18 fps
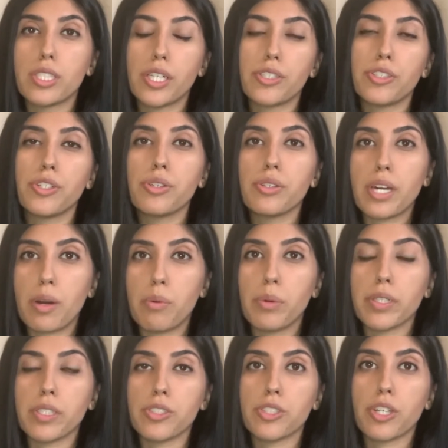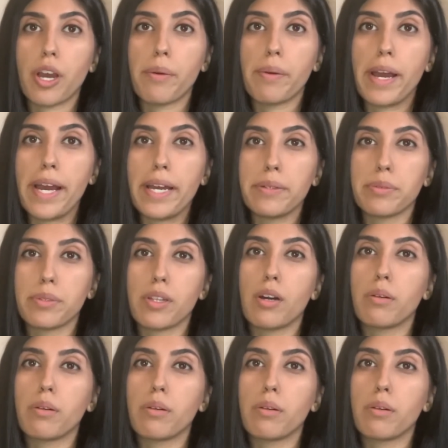I knew that I wanted to go ahead with